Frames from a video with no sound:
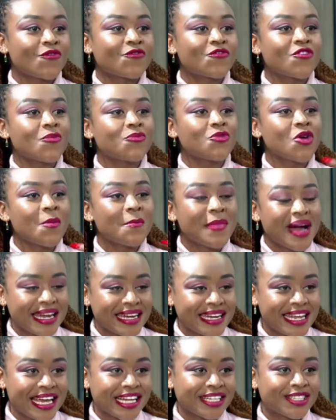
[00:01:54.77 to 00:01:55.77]
from your
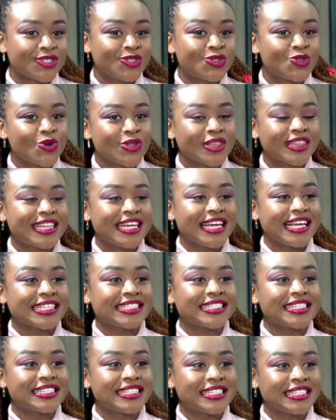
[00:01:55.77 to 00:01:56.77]
mandate, two
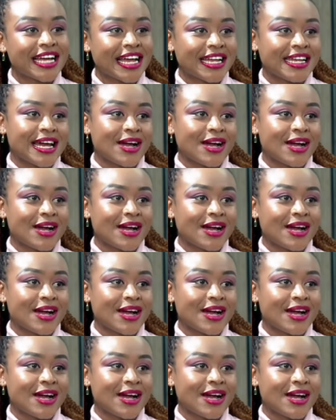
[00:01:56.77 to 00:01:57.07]
things stand